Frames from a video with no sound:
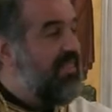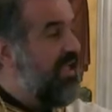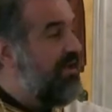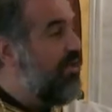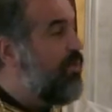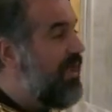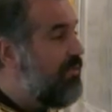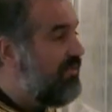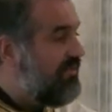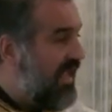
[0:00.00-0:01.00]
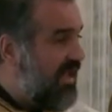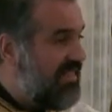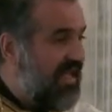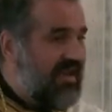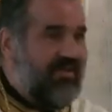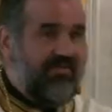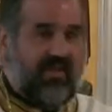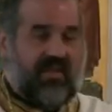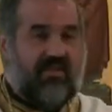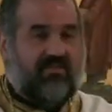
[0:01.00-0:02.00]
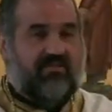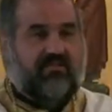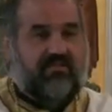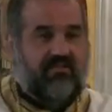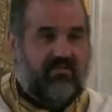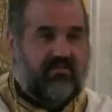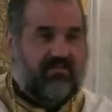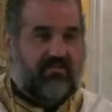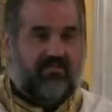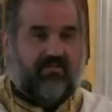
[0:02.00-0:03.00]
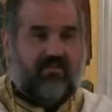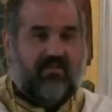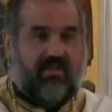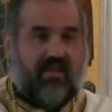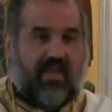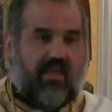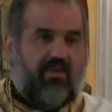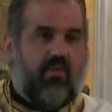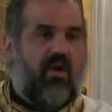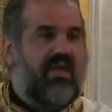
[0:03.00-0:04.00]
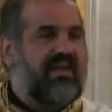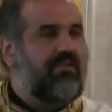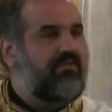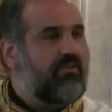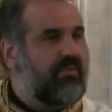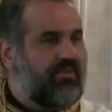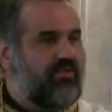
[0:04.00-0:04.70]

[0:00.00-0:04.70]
And then we will take that advice and we walk out of the door